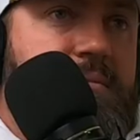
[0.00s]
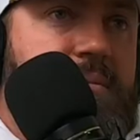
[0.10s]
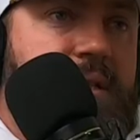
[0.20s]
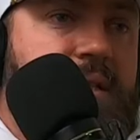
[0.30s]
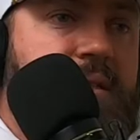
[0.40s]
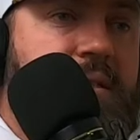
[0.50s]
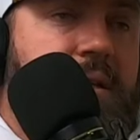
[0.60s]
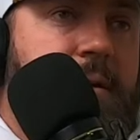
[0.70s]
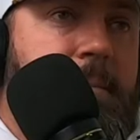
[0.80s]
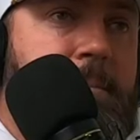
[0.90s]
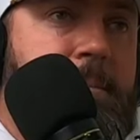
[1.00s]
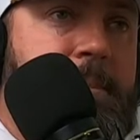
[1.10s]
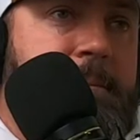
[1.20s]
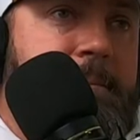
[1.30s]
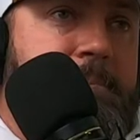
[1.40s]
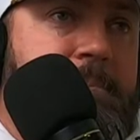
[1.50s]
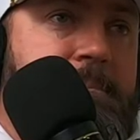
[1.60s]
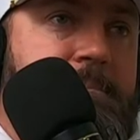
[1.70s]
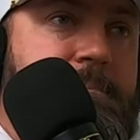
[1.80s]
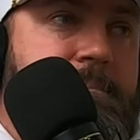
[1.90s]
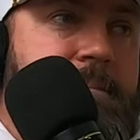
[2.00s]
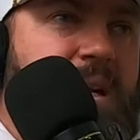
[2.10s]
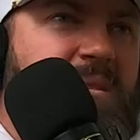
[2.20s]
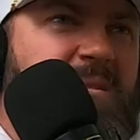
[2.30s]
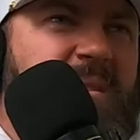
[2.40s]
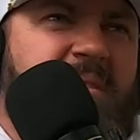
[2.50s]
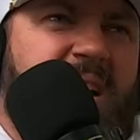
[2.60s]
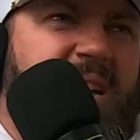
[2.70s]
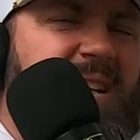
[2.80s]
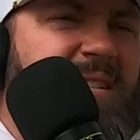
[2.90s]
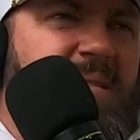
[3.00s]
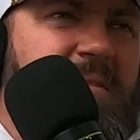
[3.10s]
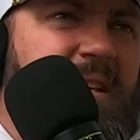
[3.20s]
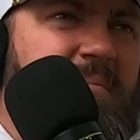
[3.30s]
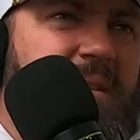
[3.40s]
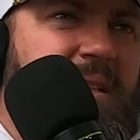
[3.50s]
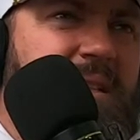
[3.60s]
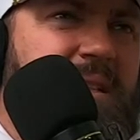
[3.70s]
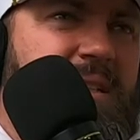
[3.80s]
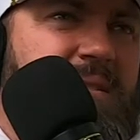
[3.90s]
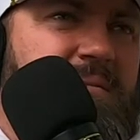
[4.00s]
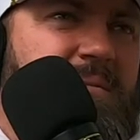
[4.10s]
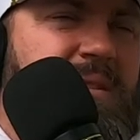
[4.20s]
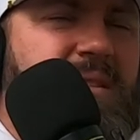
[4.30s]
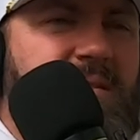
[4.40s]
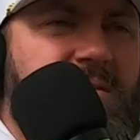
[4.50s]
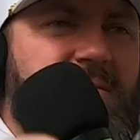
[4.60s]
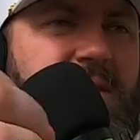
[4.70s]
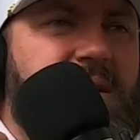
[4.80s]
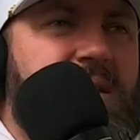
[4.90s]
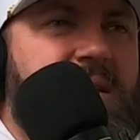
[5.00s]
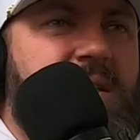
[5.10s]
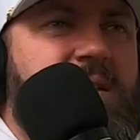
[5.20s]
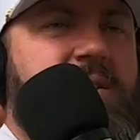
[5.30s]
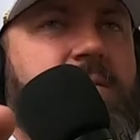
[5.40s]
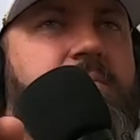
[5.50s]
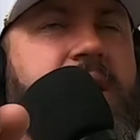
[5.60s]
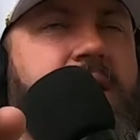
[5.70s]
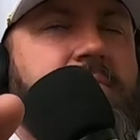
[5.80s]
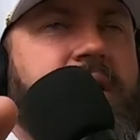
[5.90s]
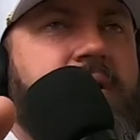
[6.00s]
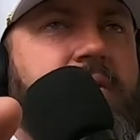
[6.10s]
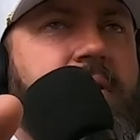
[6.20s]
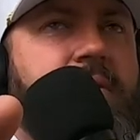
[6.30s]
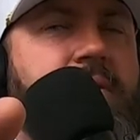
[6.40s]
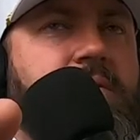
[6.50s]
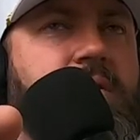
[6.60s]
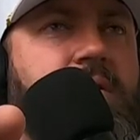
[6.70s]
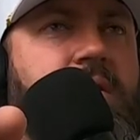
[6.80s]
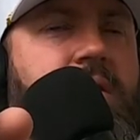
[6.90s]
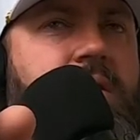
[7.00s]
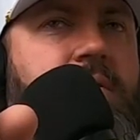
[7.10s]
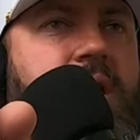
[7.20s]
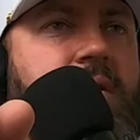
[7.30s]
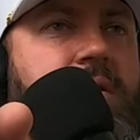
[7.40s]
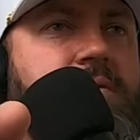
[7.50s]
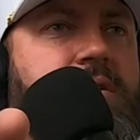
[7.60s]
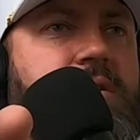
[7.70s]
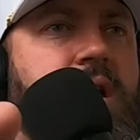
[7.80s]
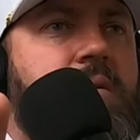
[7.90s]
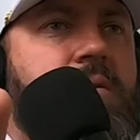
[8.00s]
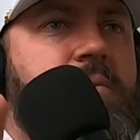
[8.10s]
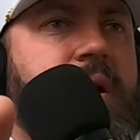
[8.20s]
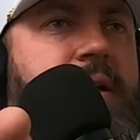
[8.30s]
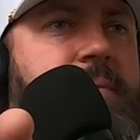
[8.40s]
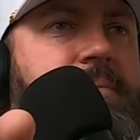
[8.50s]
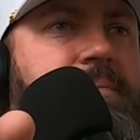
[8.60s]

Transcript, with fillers: but I do miss a good pecan pie. I do. I'm not a I'm not a big uh, what's my my grandma used to call them cockroaches, cockroach pie,